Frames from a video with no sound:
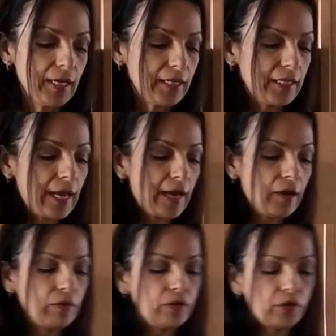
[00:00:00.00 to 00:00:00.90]

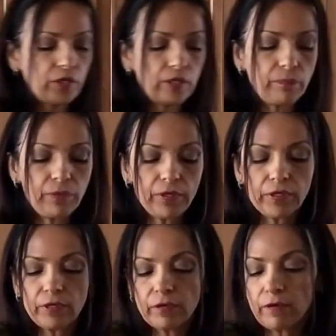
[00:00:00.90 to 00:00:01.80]
Now you're gonna
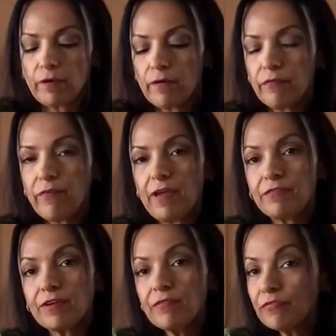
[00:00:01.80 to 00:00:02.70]
put your
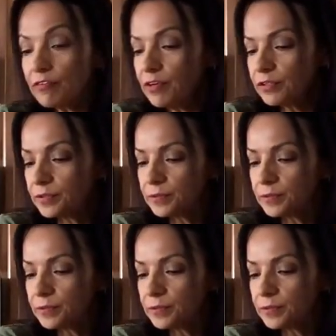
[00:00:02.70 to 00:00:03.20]
favorite fruit.